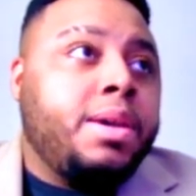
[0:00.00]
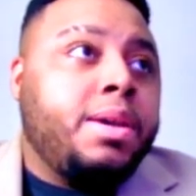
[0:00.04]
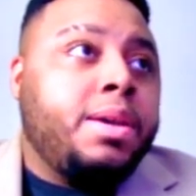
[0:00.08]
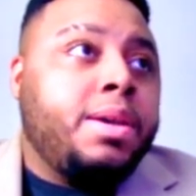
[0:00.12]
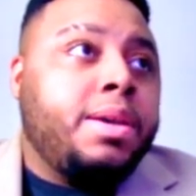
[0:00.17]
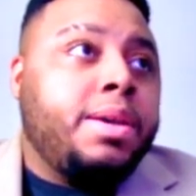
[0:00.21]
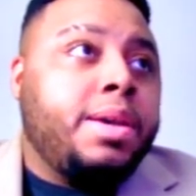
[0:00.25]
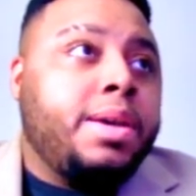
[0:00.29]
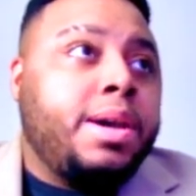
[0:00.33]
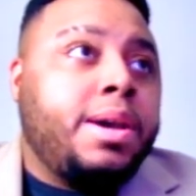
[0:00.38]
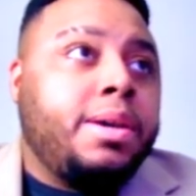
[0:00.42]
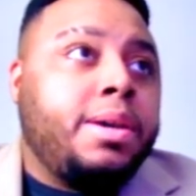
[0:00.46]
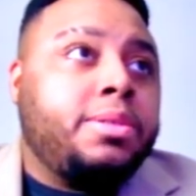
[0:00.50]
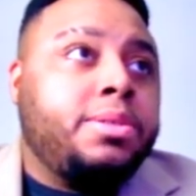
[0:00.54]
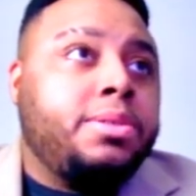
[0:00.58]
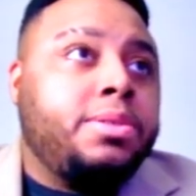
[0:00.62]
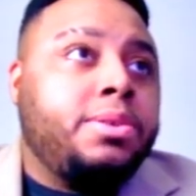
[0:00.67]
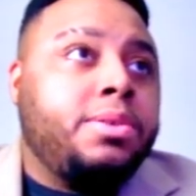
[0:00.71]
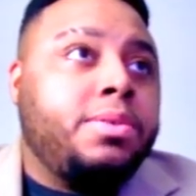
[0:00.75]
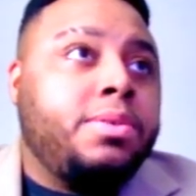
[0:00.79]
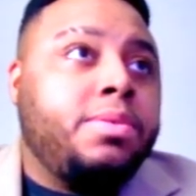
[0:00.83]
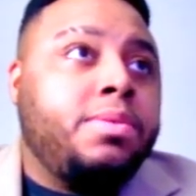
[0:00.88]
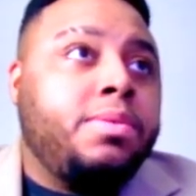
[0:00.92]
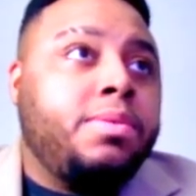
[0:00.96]
yeah,
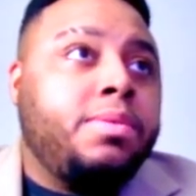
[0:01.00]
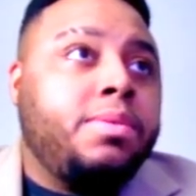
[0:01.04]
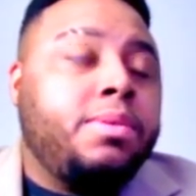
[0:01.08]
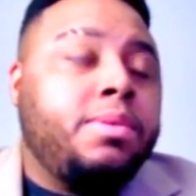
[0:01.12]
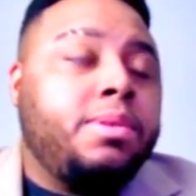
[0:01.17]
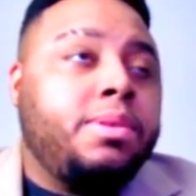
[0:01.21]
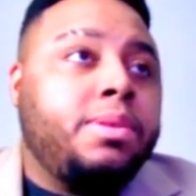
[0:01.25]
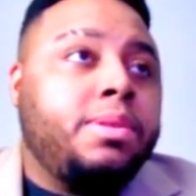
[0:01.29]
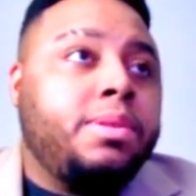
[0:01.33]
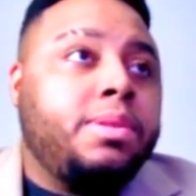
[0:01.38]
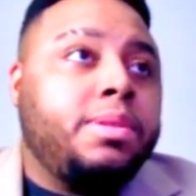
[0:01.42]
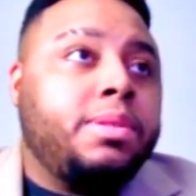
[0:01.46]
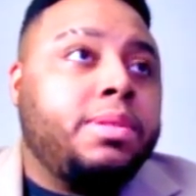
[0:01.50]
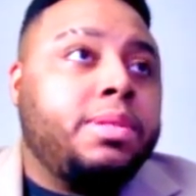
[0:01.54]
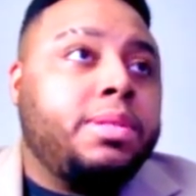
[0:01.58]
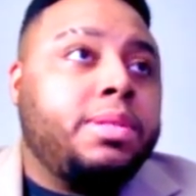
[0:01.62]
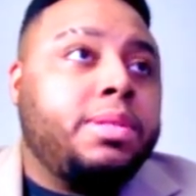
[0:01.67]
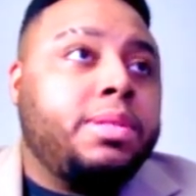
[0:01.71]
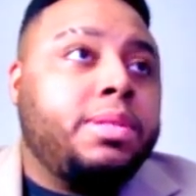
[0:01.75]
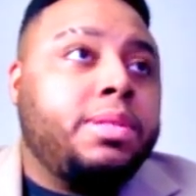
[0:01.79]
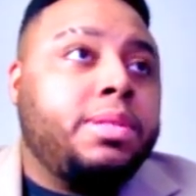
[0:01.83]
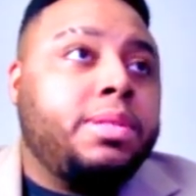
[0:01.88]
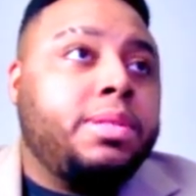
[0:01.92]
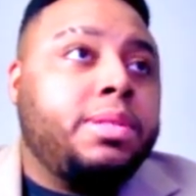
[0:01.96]
so
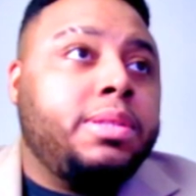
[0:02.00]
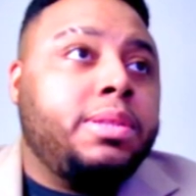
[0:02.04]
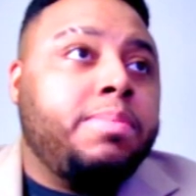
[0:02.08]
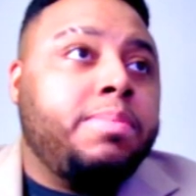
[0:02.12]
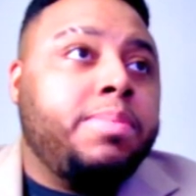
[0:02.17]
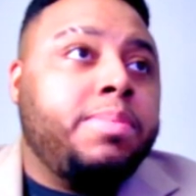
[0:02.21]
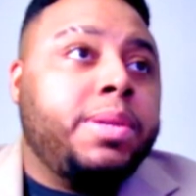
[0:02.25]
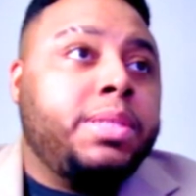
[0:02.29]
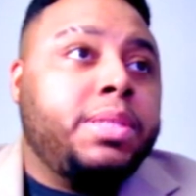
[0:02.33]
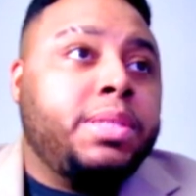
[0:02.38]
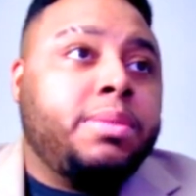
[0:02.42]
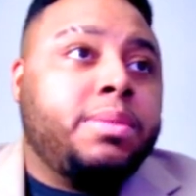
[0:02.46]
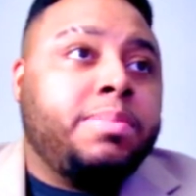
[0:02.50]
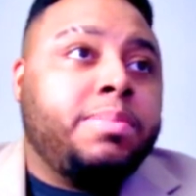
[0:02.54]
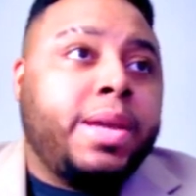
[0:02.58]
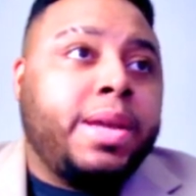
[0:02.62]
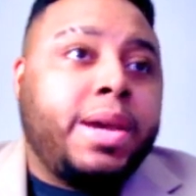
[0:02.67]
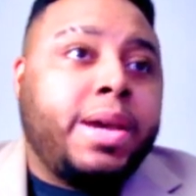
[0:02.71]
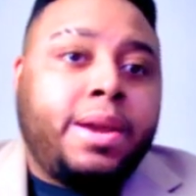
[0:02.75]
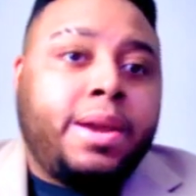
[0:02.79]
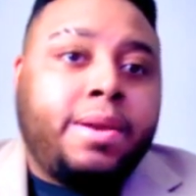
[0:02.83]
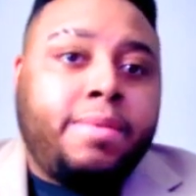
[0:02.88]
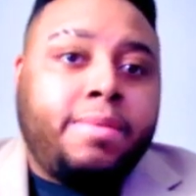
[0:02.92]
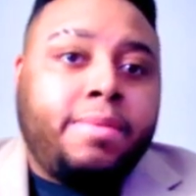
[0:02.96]
the business
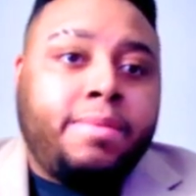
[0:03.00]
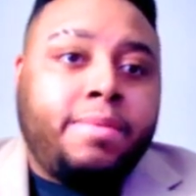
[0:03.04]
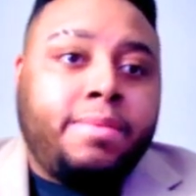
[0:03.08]
plan